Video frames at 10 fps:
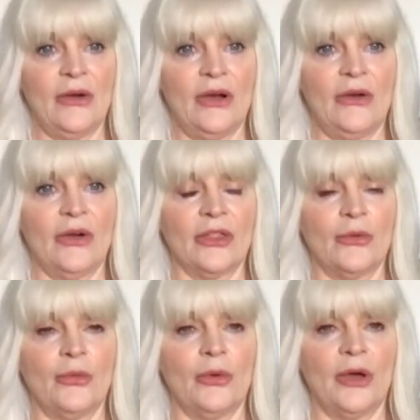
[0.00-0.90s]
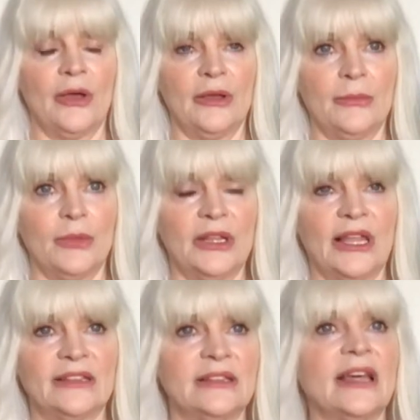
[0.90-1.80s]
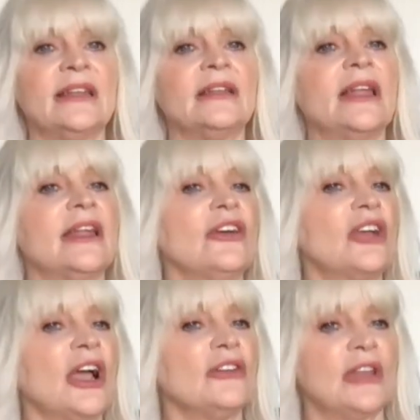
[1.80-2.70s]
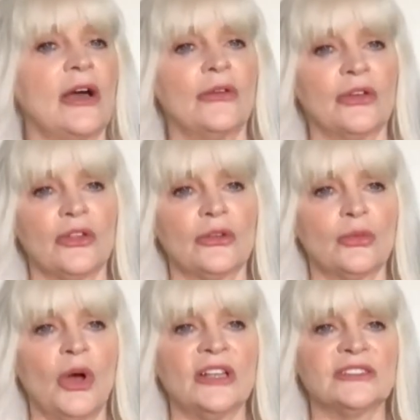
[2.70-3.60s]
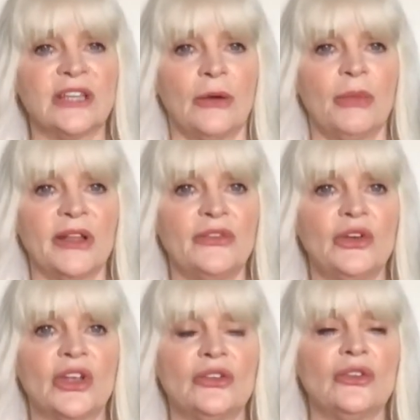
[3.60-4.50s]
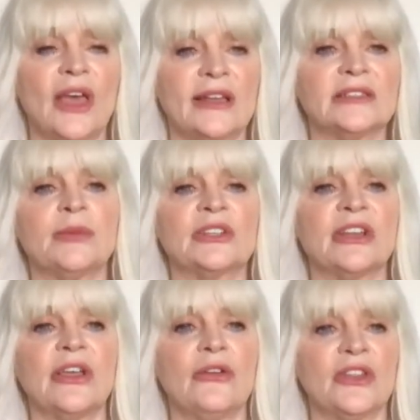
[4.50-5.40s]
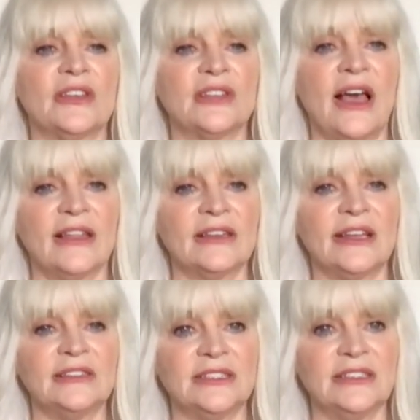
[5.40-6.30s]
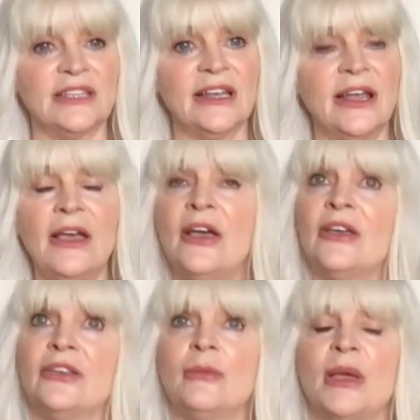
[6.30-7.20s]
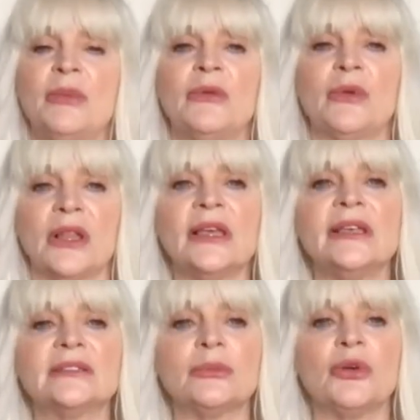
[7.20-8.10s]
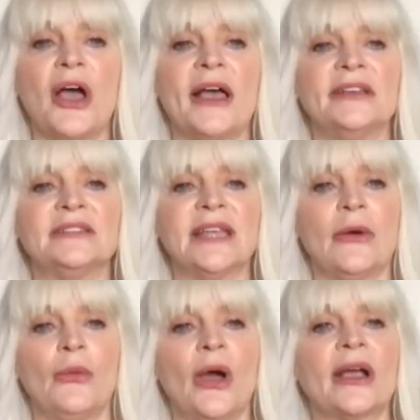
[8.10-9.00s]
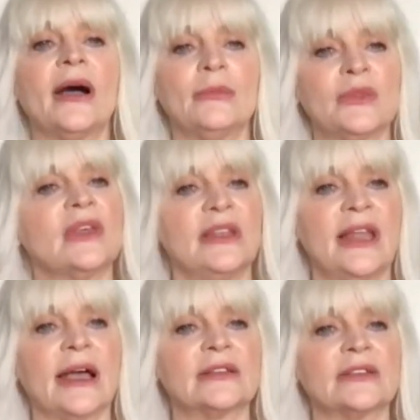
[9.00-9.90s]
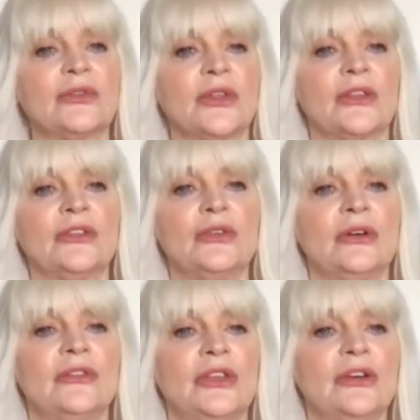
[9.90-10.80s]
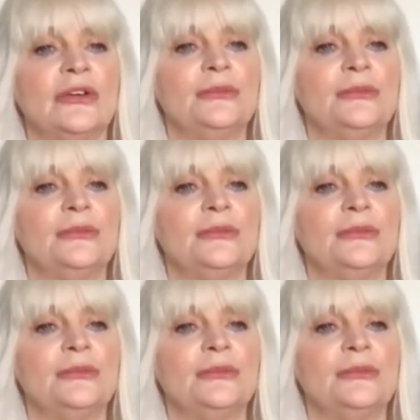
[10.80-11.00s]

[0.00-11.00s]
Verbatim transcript: or the it, let let let our guard down or those walls down. But if you can do that, especially over this holiday season, you might be really surprised at what comes in next for the two of you.